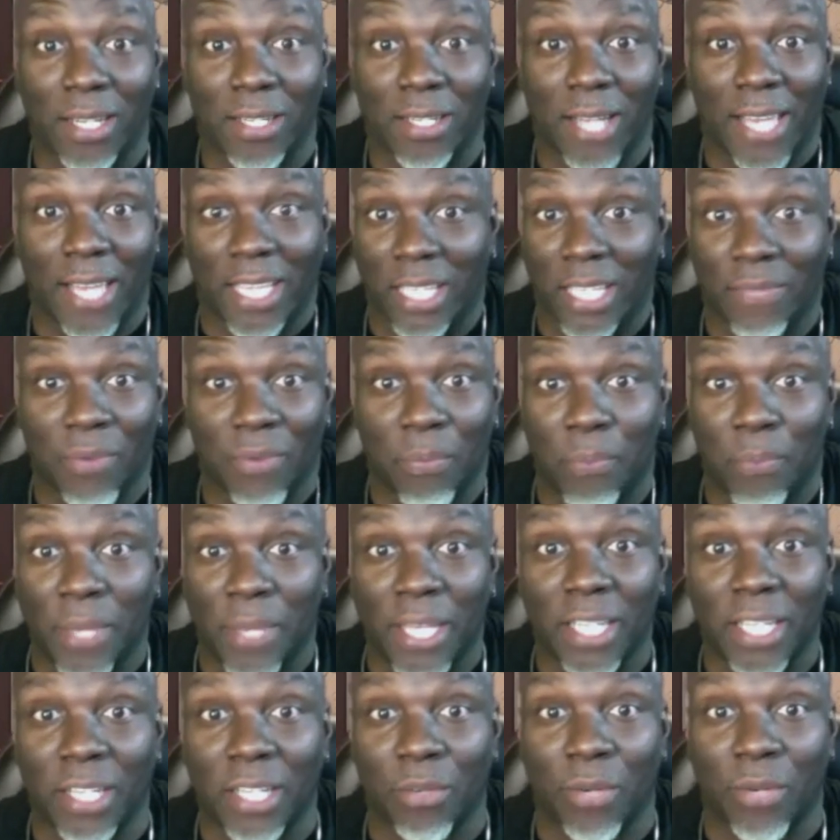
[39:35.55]
Like even right.
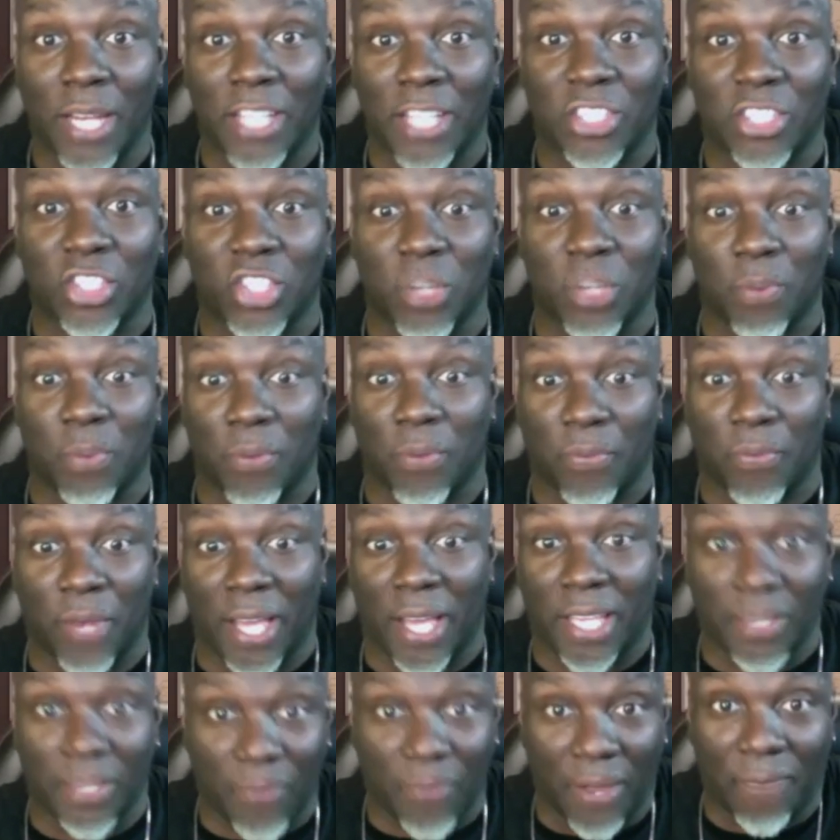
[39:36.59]
being in a relationship, if
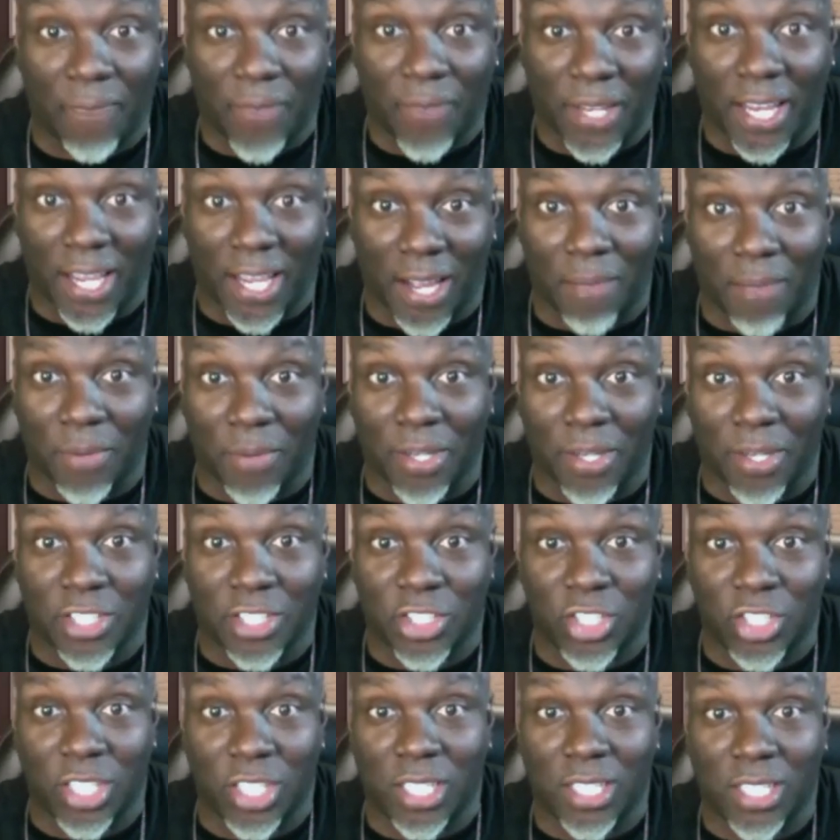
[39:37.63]
like if I feel like I'm gonna
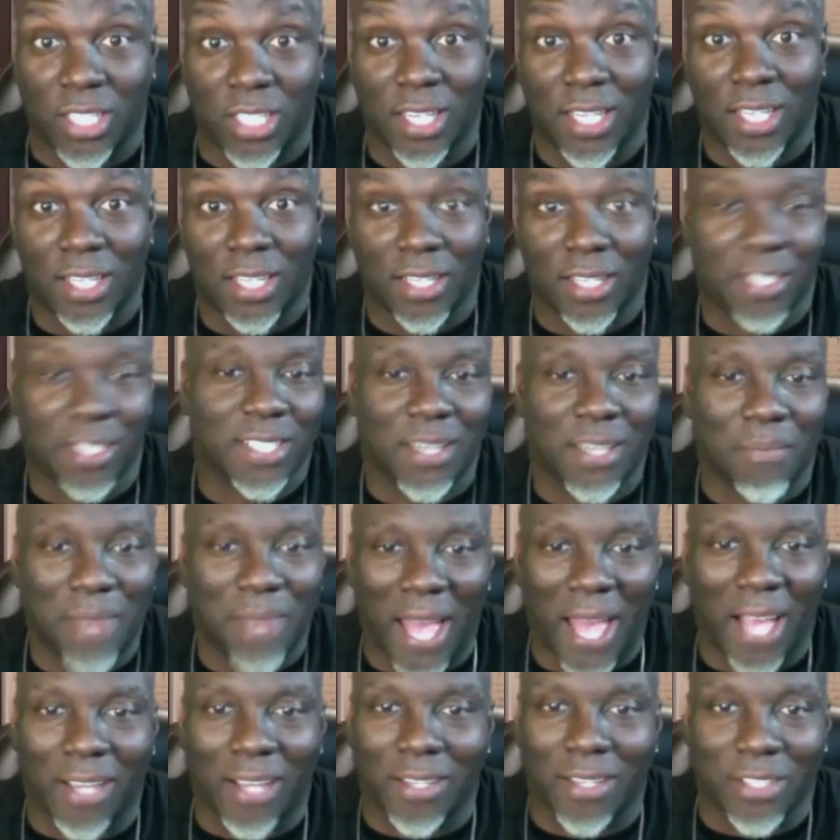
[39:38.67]
cheat, because I'm
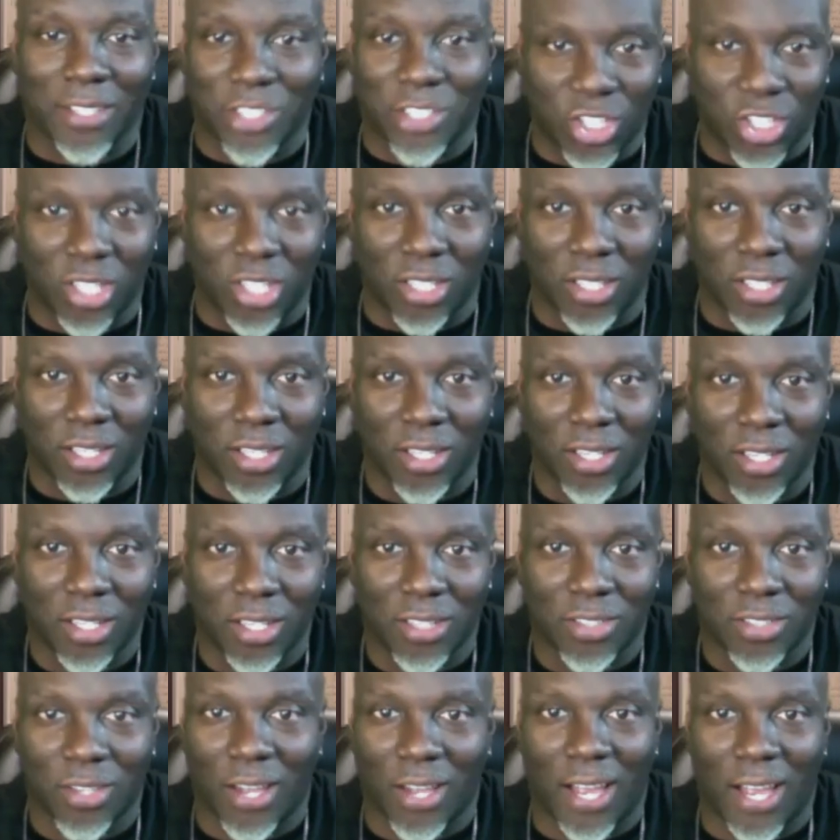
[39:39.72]
not gonna cheat.
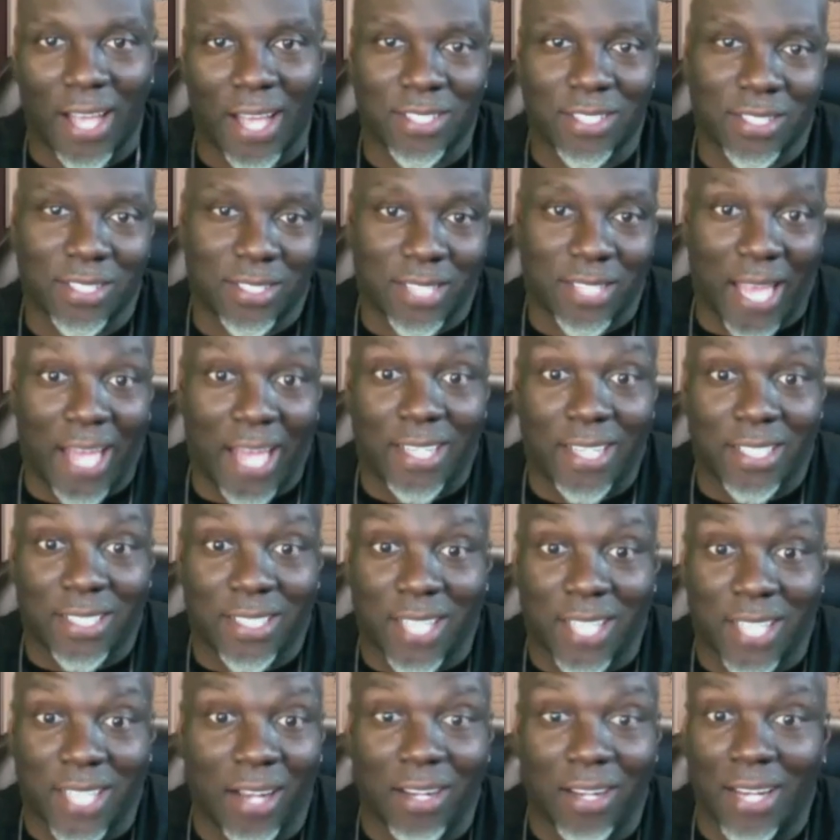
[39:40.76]
So right. I just had to
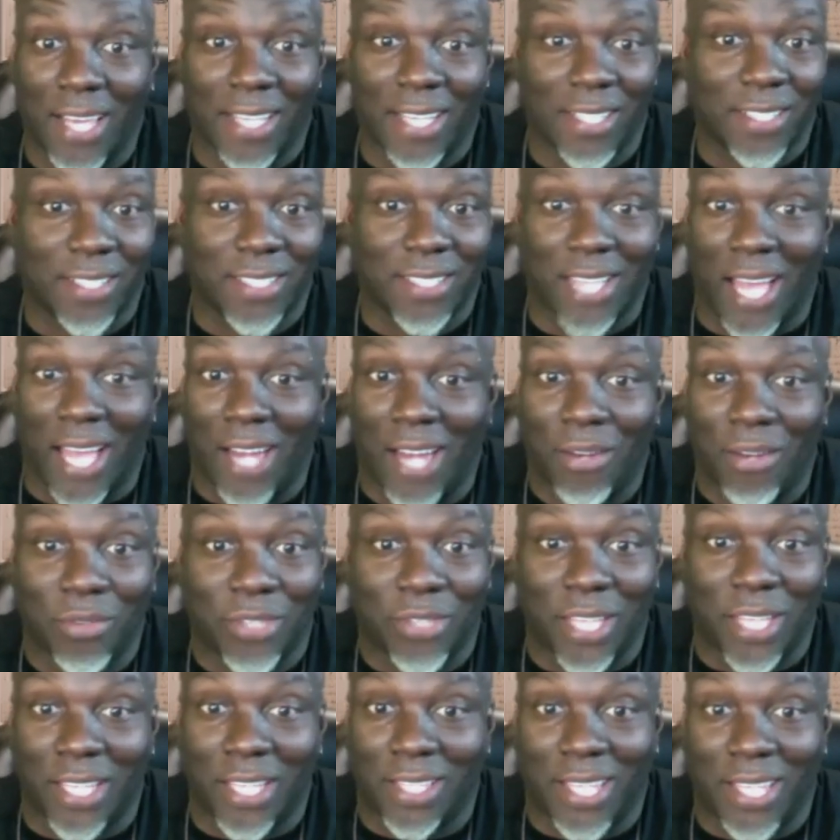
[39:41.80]
tell her, like, listen, I don't
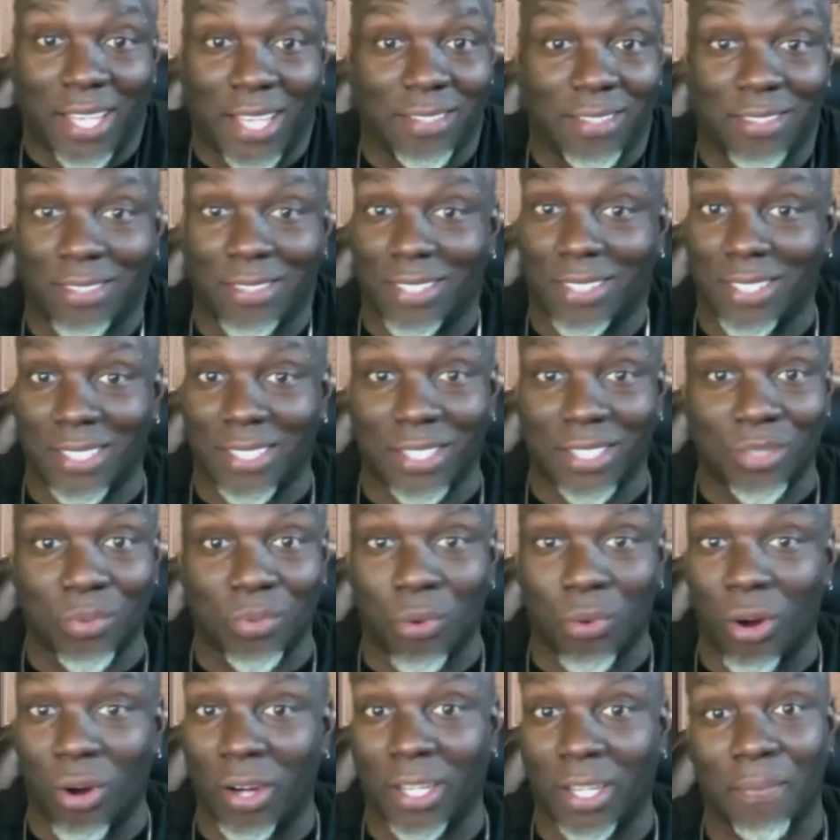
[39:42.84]
think that this is
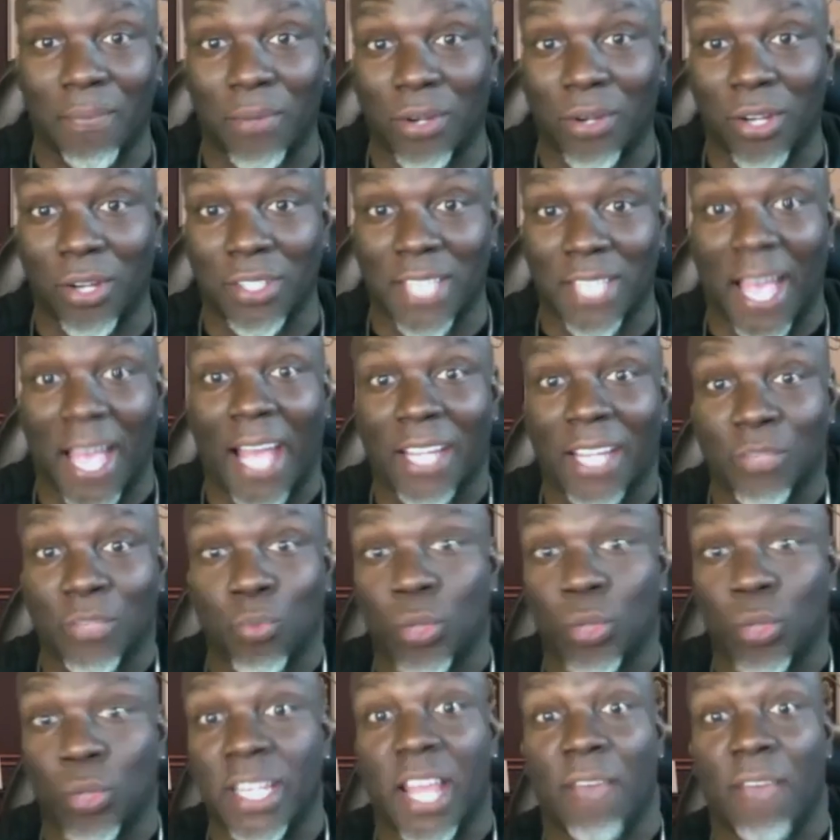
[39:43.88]
working because I
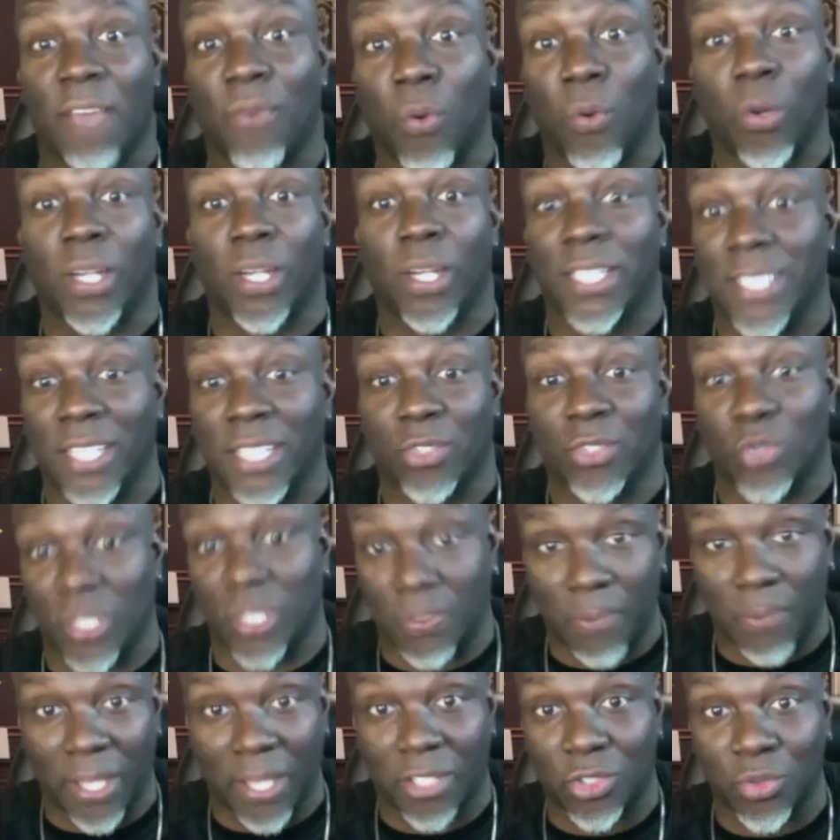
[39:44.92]
would never want to
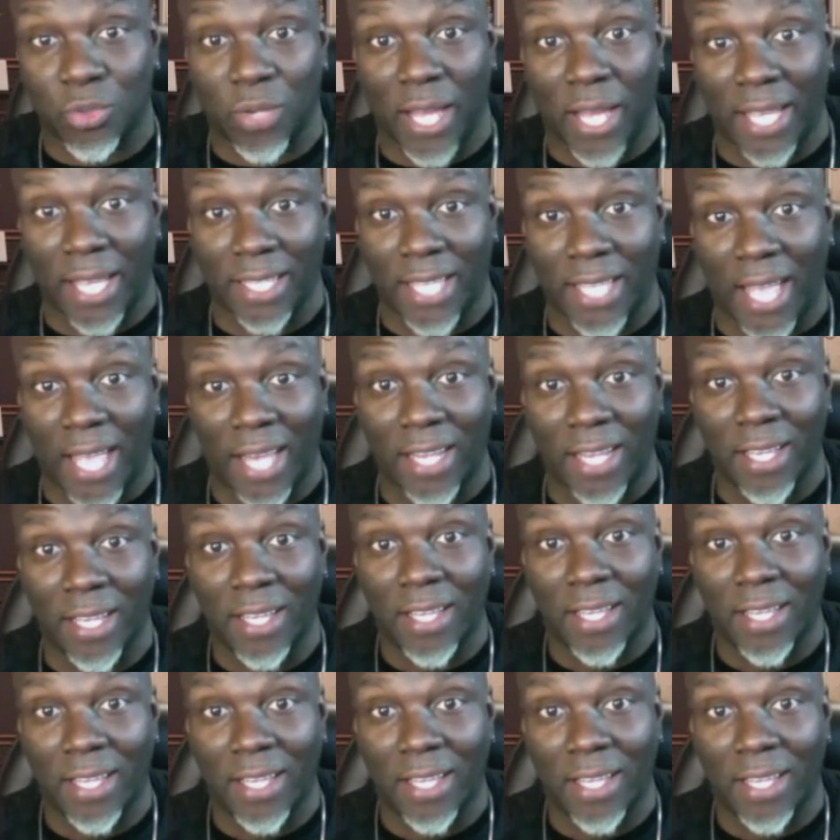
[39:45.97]
disrespect you like that.